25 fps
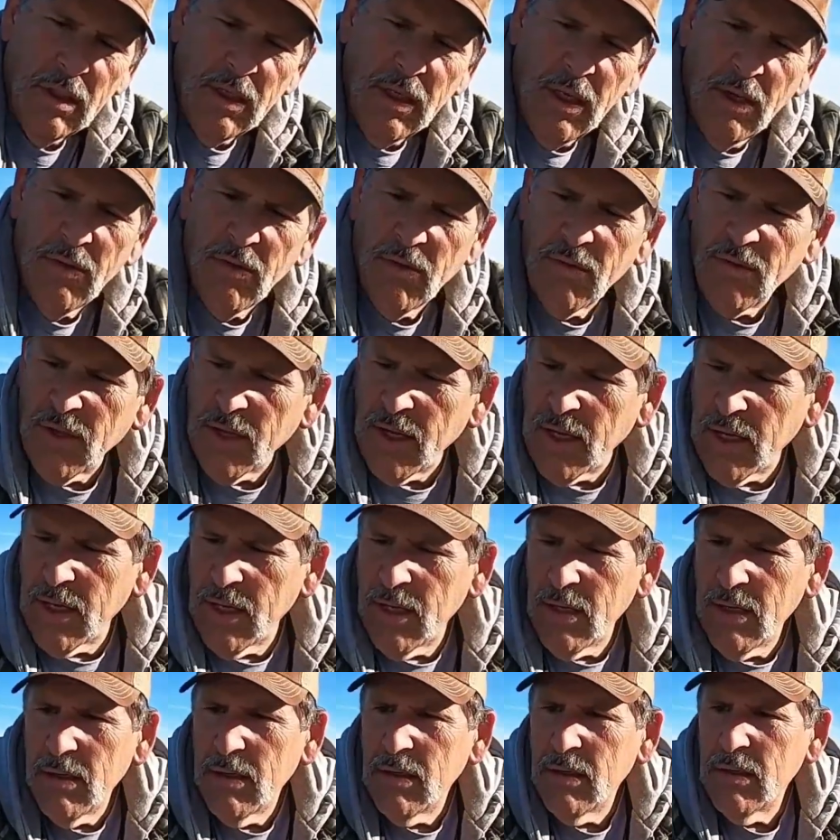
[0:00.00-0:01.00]
the other
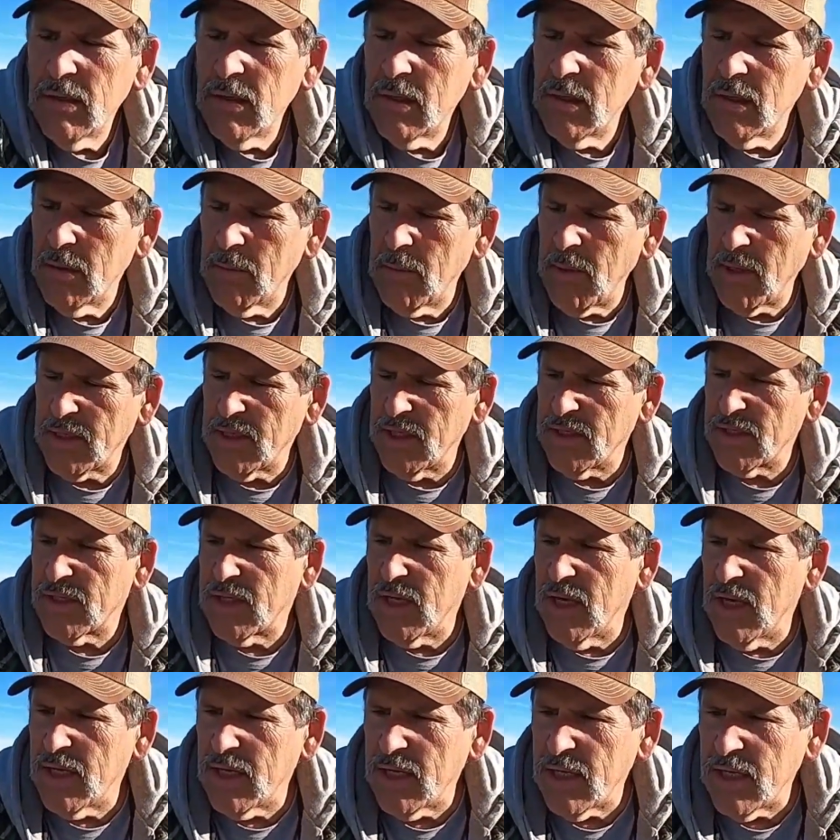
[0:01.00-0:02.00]
thing about this
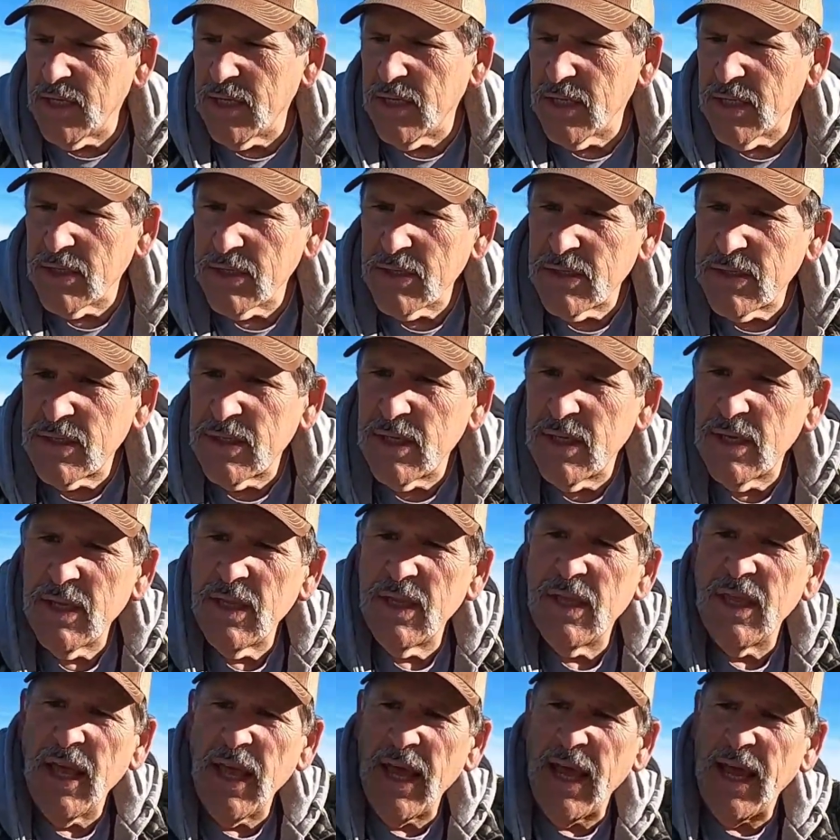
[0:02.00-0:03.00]
gun is
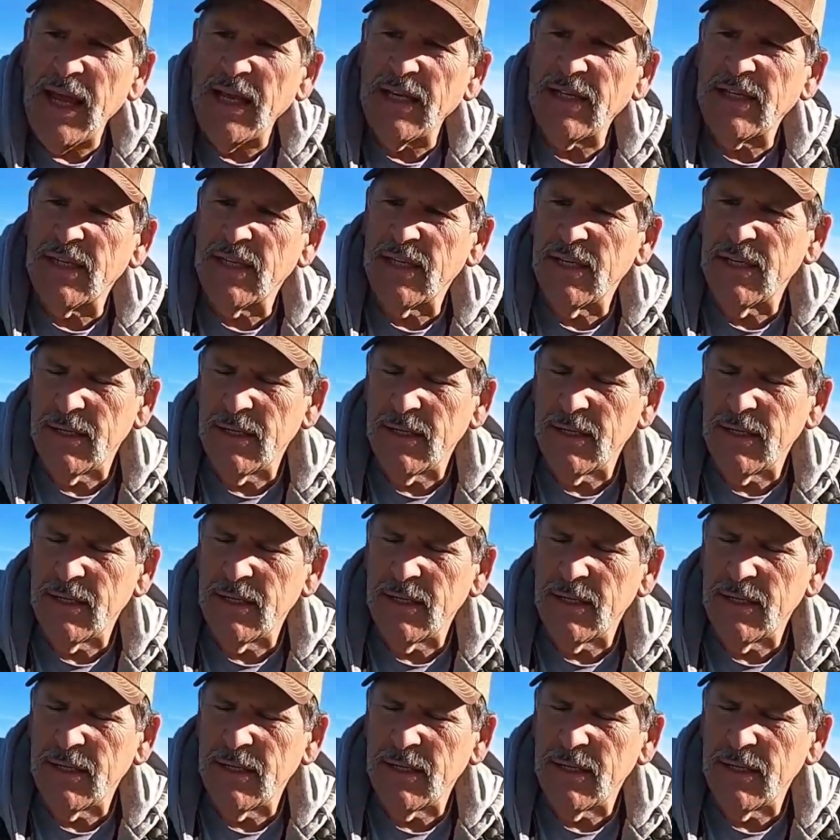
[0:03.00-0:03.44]
that,